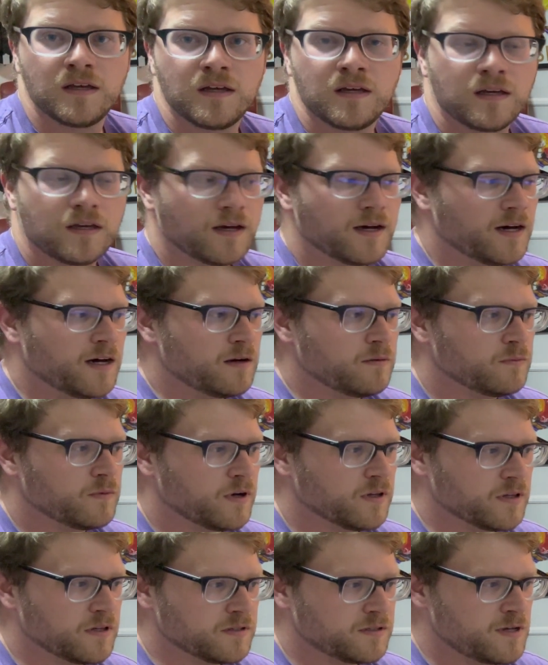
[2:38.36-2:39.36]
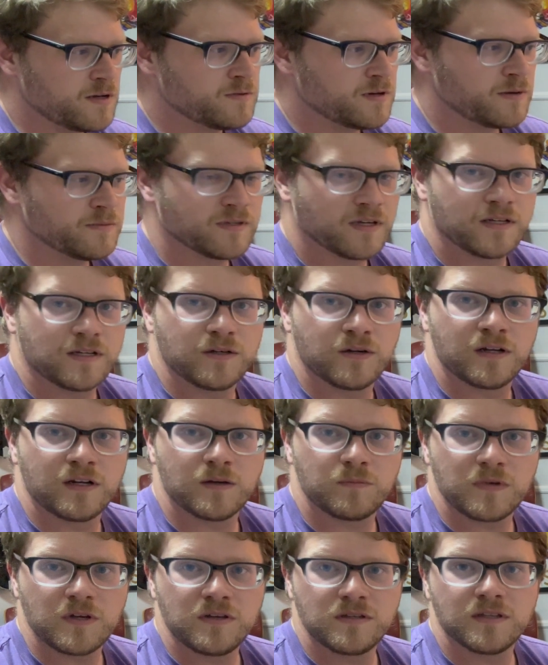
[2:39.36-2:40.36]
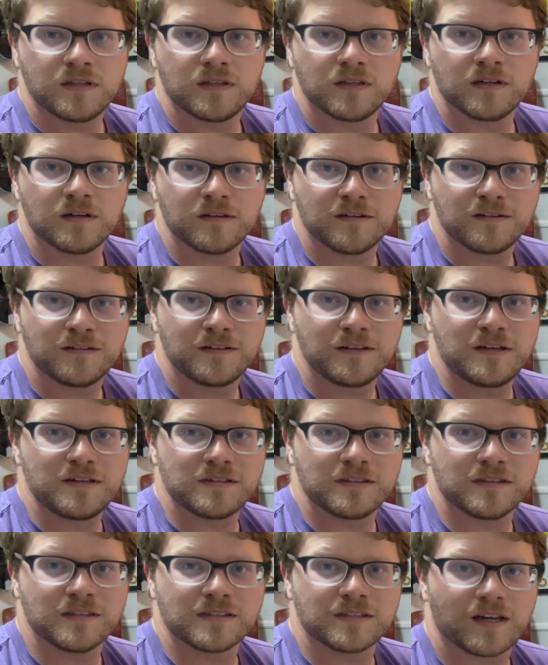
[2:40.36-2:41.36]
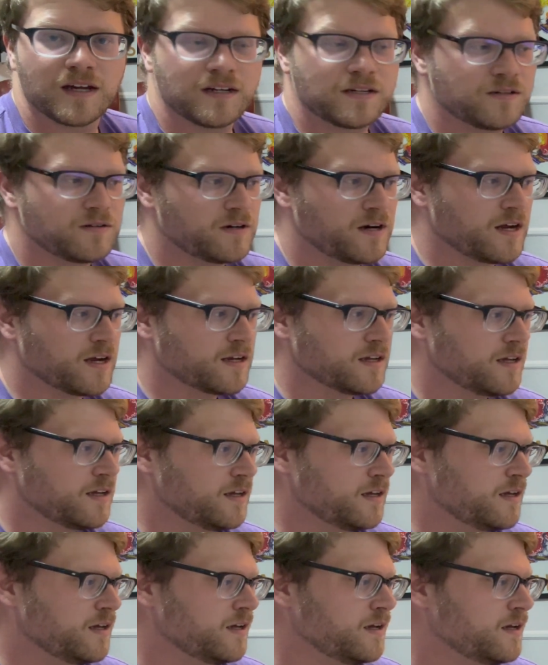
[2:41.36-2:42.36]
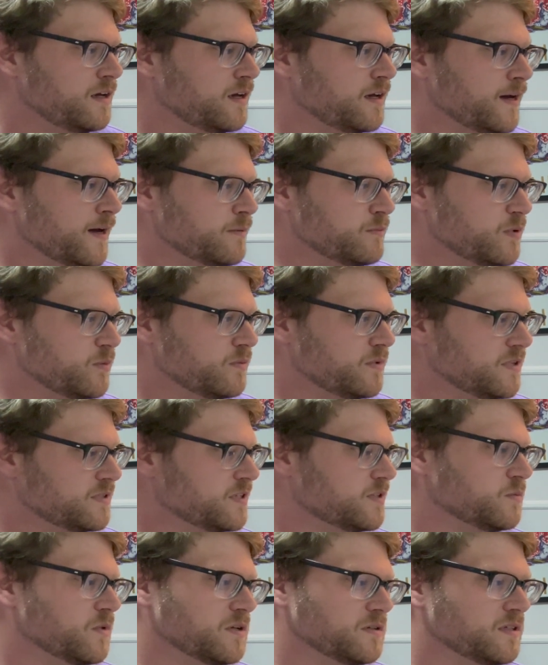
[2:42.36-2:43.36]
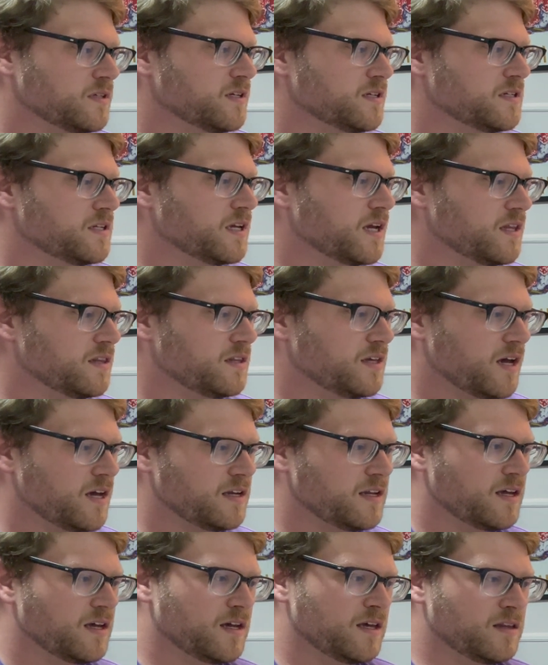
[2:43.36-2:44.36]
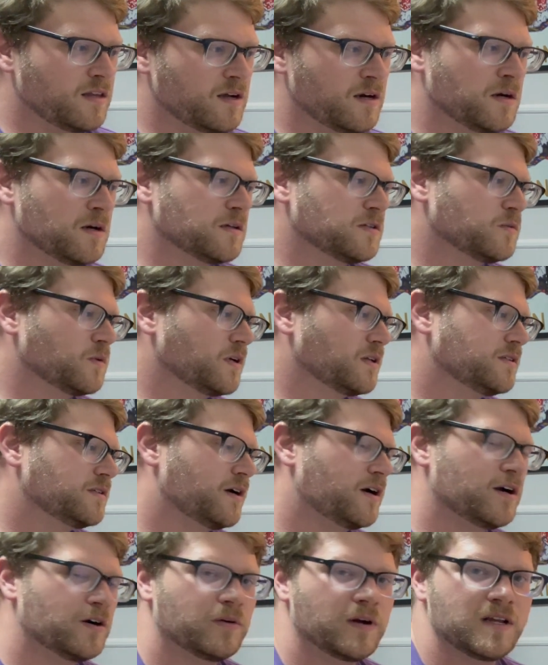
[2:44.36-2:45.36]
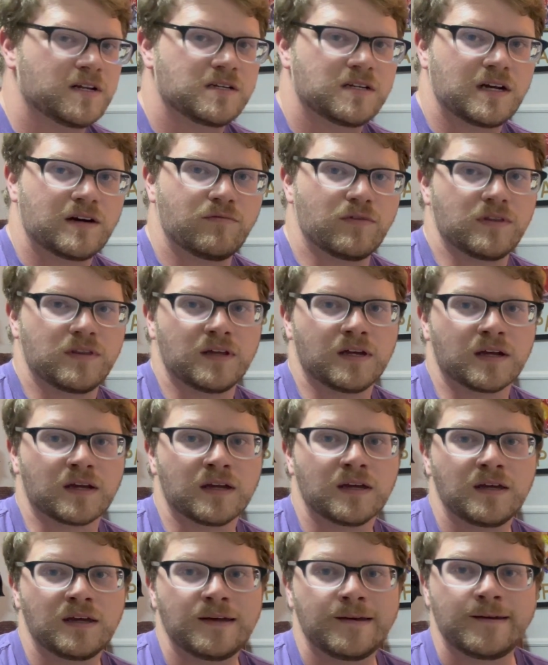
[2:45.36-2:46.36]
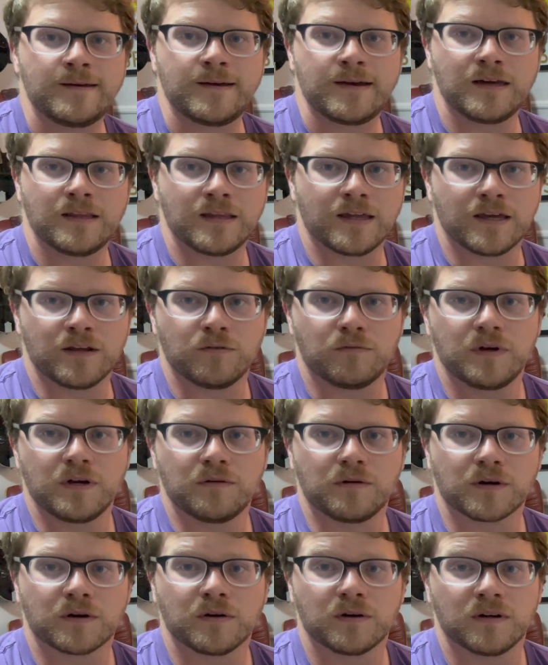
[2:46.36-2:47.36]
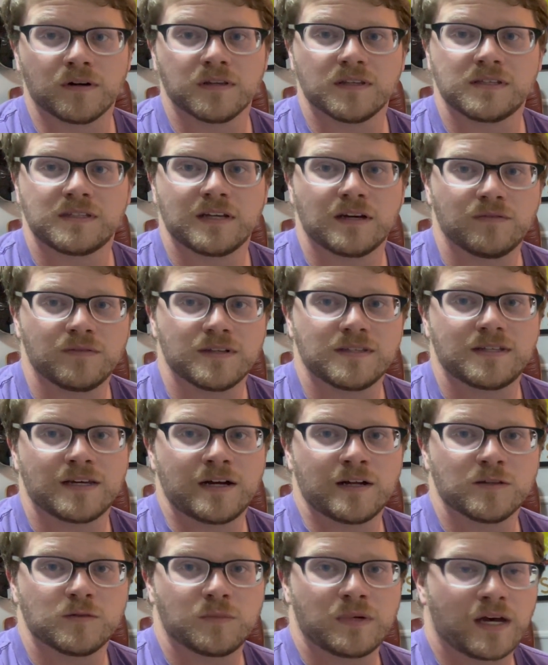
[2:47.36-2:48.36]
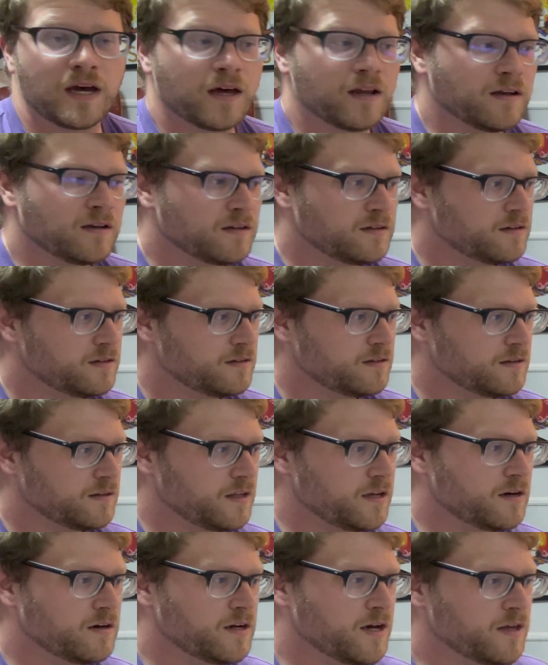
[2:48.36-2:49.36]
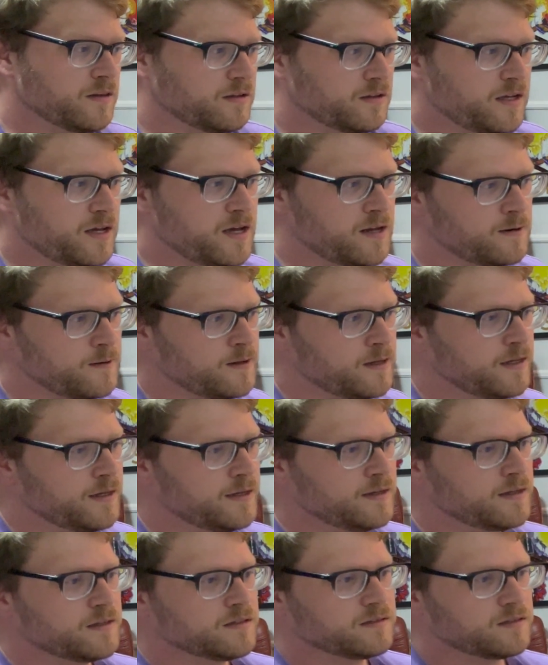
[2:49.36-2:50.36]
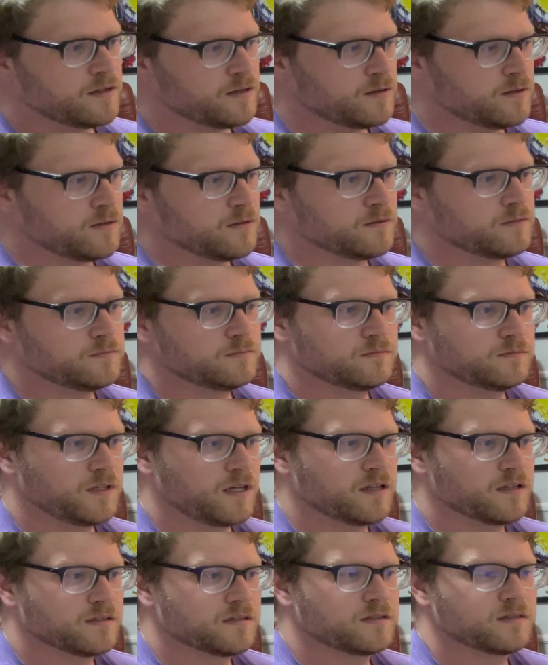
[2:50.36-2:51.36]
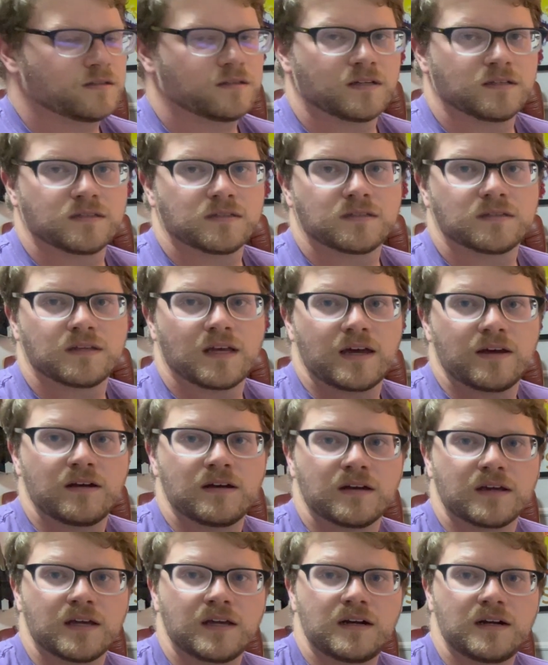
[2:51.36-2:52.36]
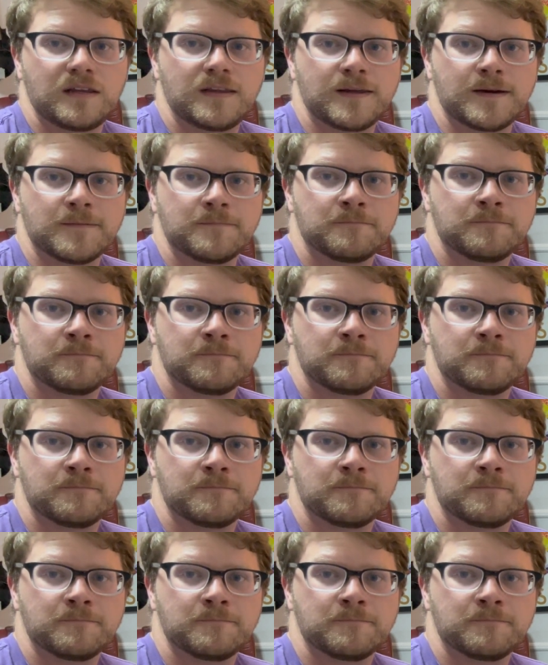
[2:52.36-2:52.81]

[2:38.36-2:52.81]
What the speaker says: although sometimes I do end up using the sketch track. But this is mostly just to get the idea in there so we can start arranging everything and then re-record the stuff that sounds bad later down the line. So yeah, let's get it in there.